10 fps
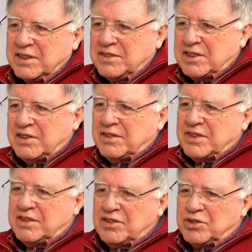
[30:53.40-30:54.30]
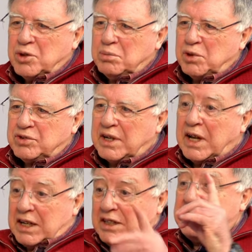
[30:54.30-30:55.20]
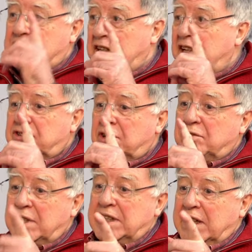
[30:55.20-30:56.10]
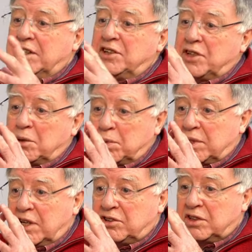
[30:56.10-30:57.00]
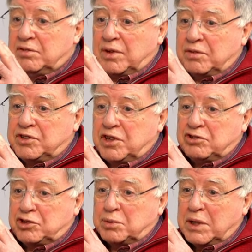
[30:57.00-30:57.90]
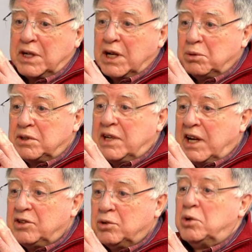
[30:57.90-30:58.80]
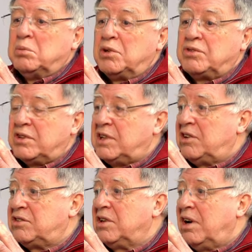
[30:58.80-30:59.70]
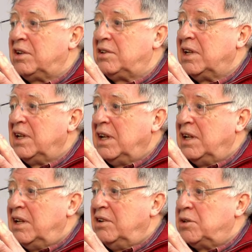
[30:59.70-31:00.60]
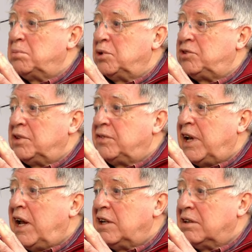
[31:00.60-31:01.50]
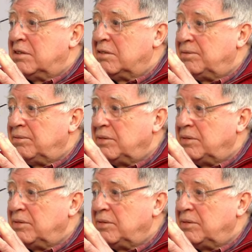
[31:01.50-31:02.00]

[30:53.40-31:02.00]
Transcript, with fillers: there, there, there is almost a, at least a literal reading and interpretation of, of Joshua would tend to almost suggest God is the butcher of Canaan.